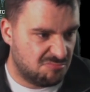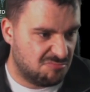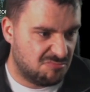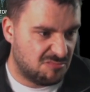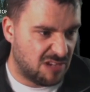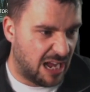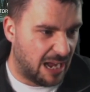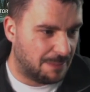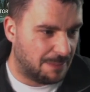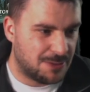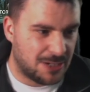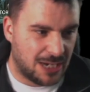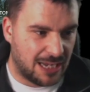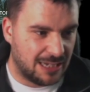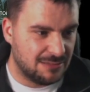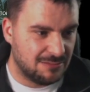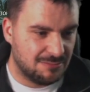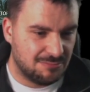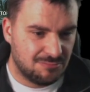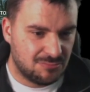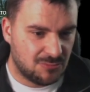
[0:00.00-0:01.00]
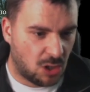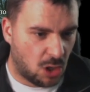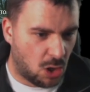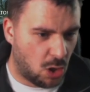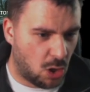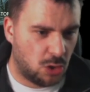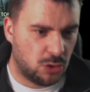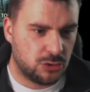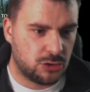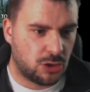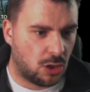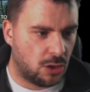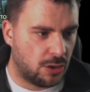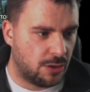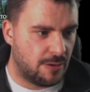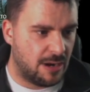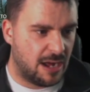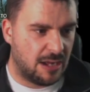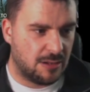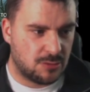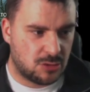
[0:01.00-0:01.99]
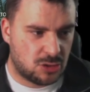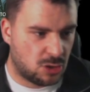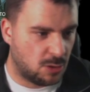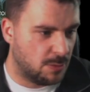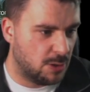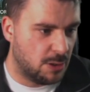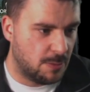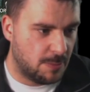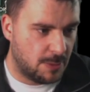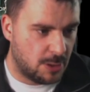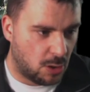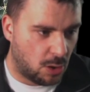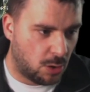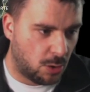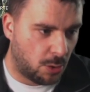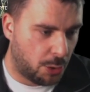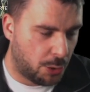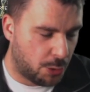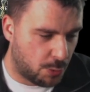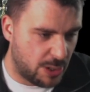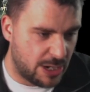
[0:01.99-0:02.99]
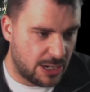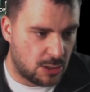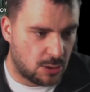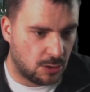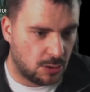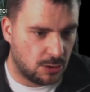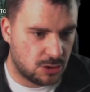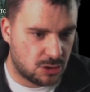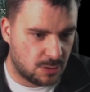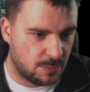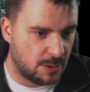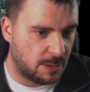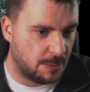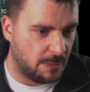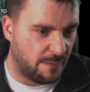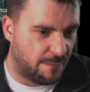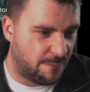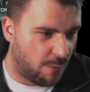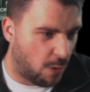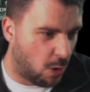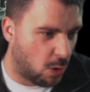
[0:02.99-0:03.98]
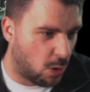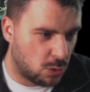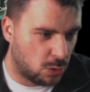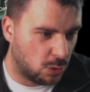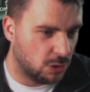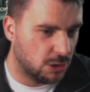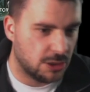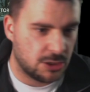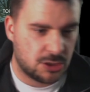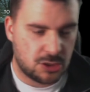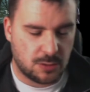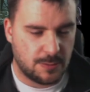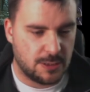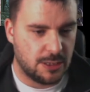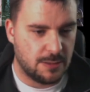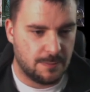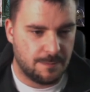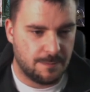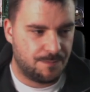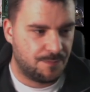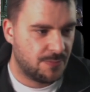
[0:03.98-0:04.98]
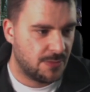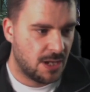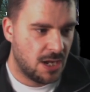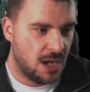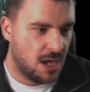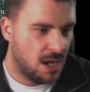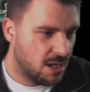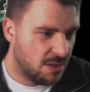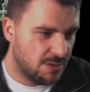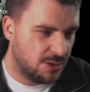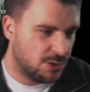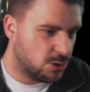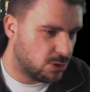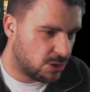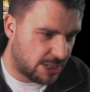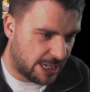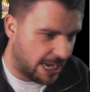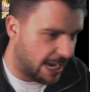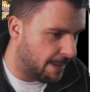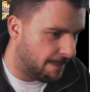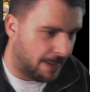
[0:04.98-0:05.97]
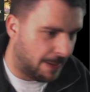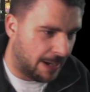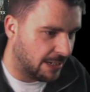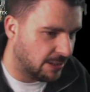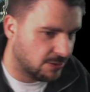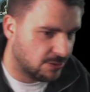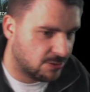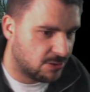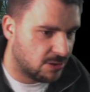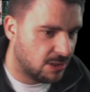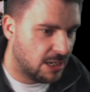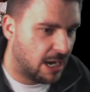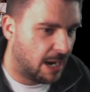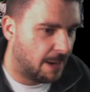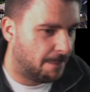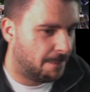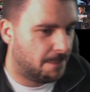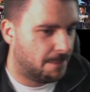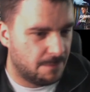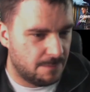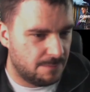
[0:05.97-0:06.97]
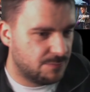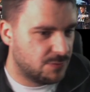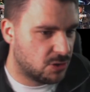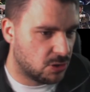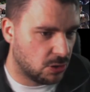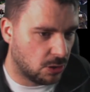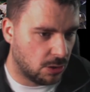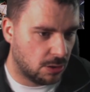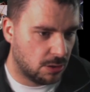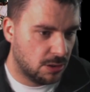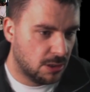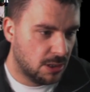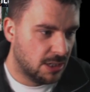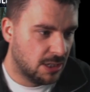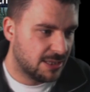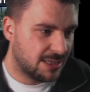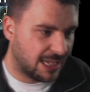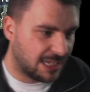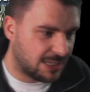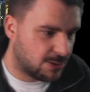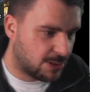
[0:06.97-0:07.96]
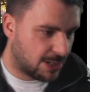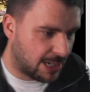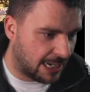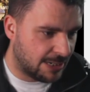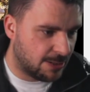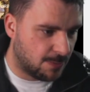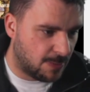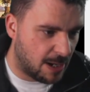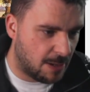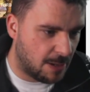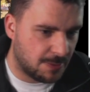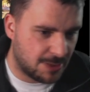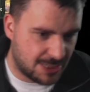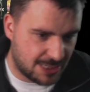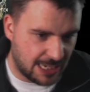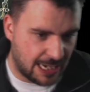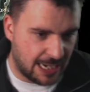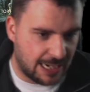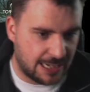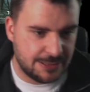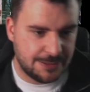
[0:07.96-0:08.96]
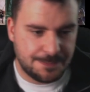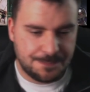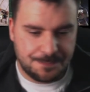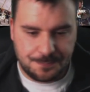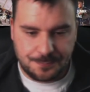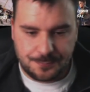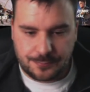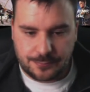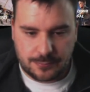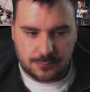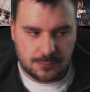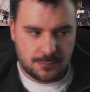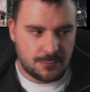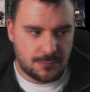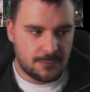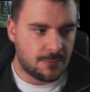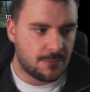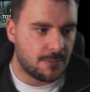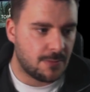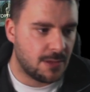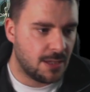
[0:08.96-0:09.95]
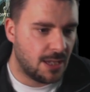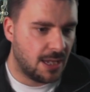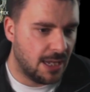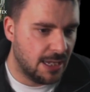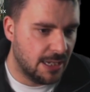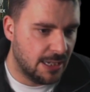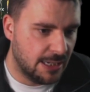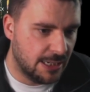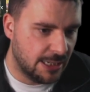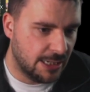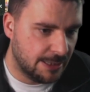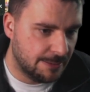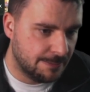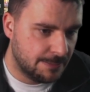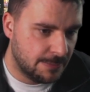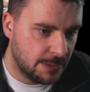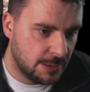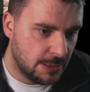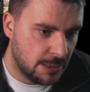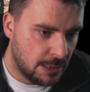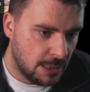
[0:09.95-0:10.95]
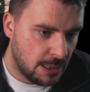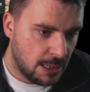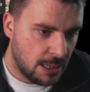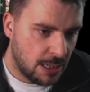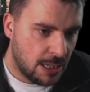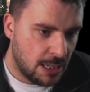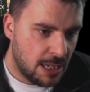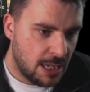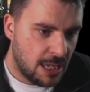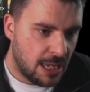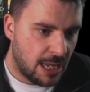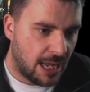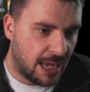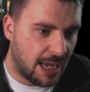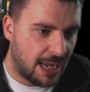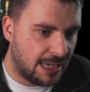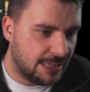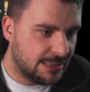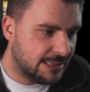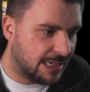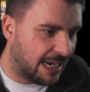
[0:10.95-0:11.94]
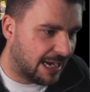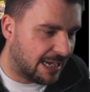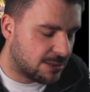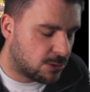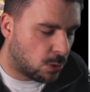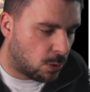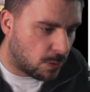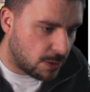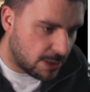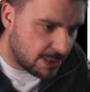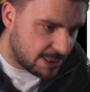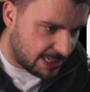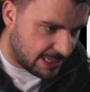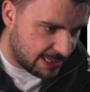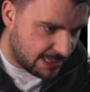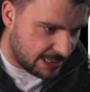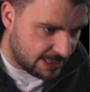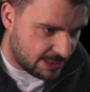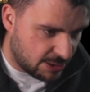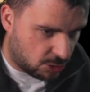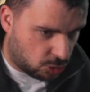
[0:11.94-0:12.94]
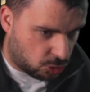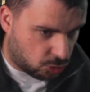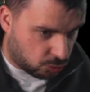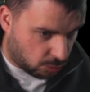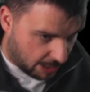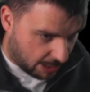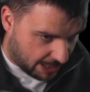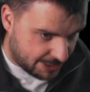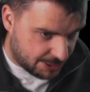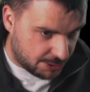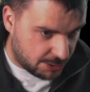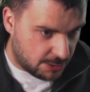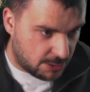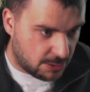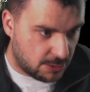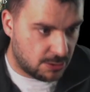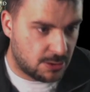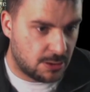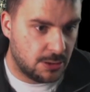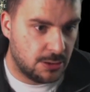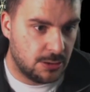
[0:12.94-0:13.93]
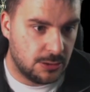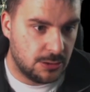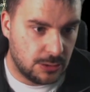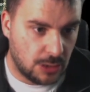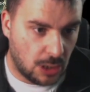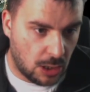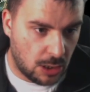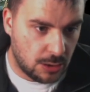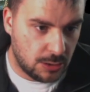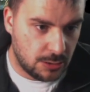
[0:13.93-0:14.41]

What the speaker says: Abzan, all dotted around. Some of them are all 3 colors, some of them are 4 colors, some of them, they're just gate piles. So that's kind of where we're starting. And I don't want to say these are trash, because they're not.